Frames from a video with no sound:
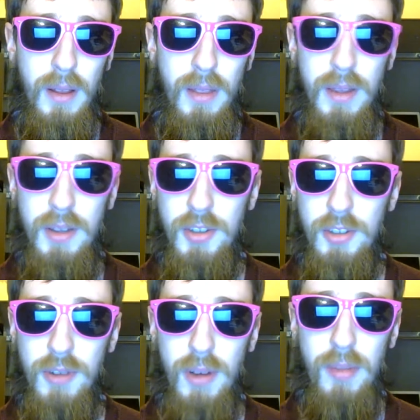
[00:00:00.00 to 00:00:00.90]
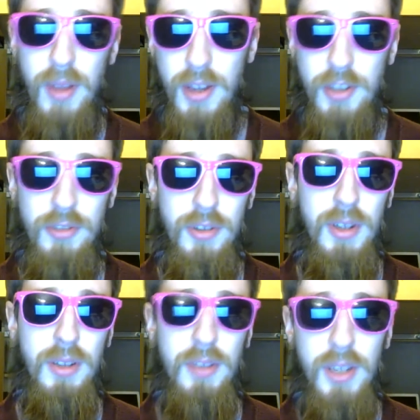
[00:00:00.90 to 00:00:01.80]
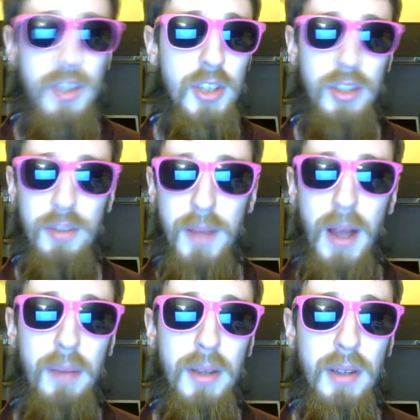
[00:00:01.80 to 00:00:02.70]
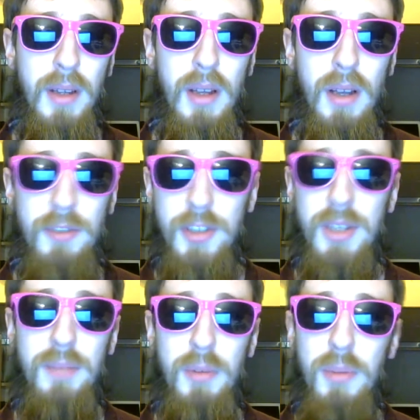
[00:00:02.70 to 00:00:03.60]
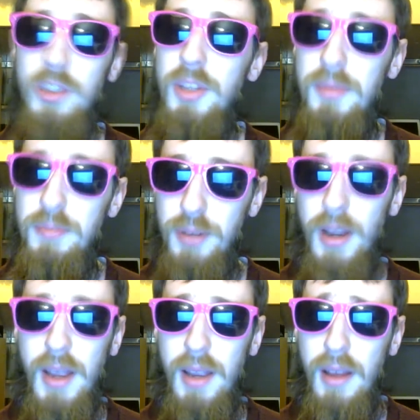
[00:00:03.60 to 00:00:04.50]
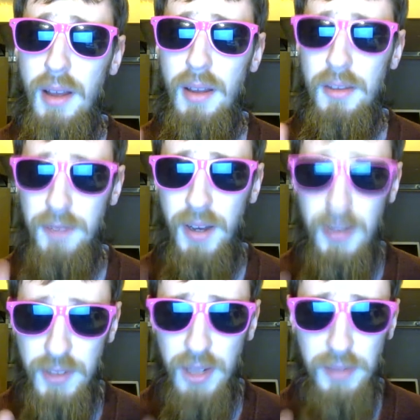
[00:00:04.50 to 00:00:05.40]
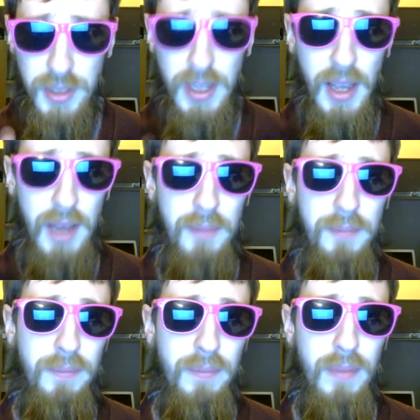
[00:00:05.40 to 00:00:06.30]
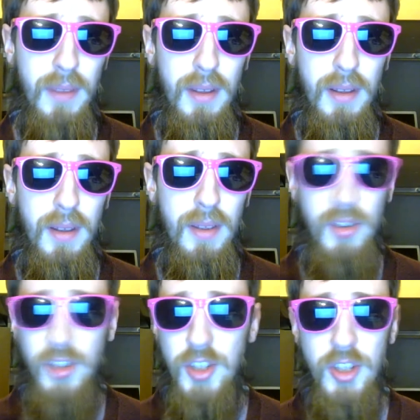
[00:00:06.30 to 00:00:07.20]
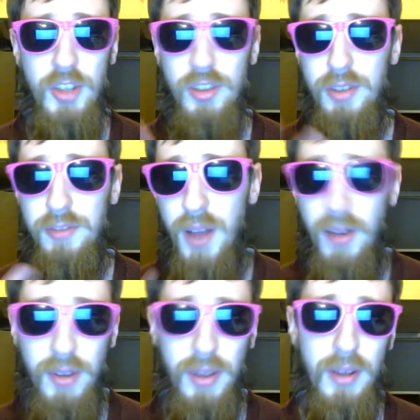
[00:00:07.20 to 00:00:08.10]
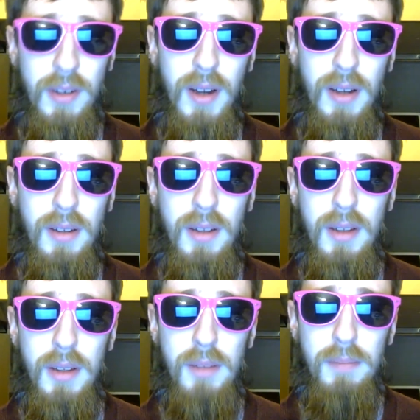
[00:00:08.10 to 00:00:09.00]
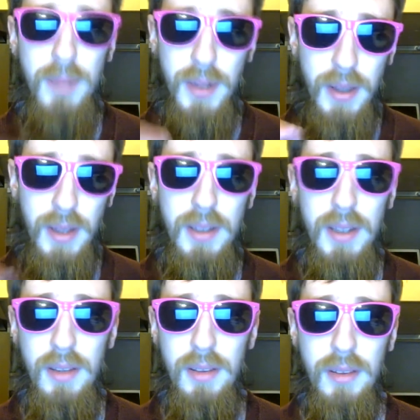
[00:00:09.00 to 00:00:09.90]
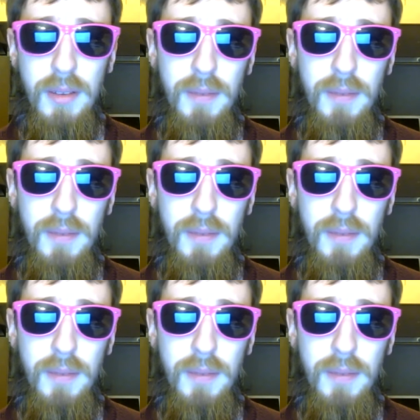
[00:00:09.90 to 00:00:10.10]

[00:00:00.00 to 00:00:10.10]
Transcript: These describe the history and teachings of Muhammad. For example, Muslims pray 5 times a day. This teaching is not found in the Quran, but in the Hadith.